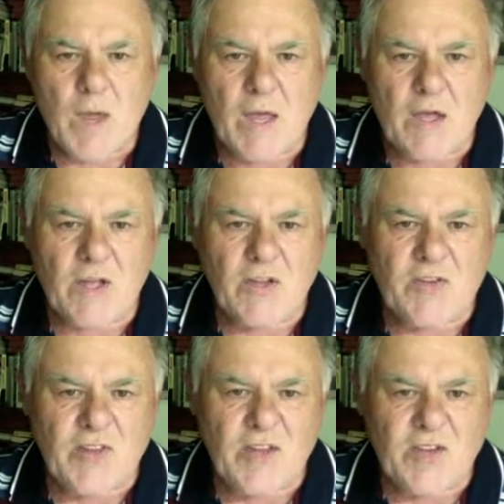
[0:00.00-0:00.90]

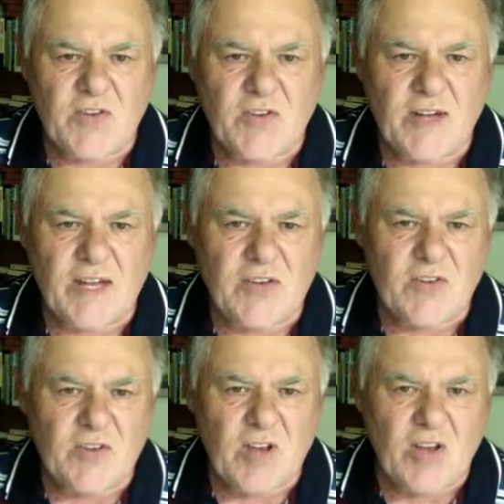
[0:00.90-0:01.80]
e6,
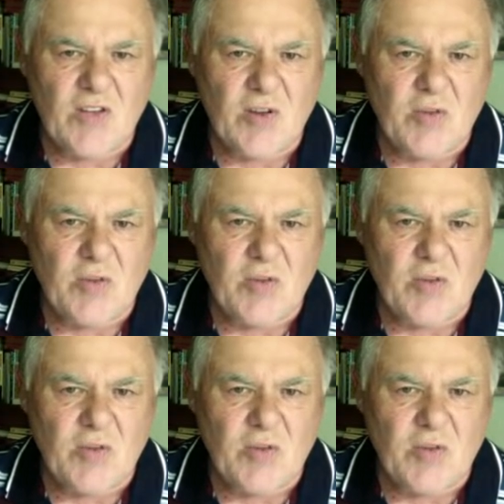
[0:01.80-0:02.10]
so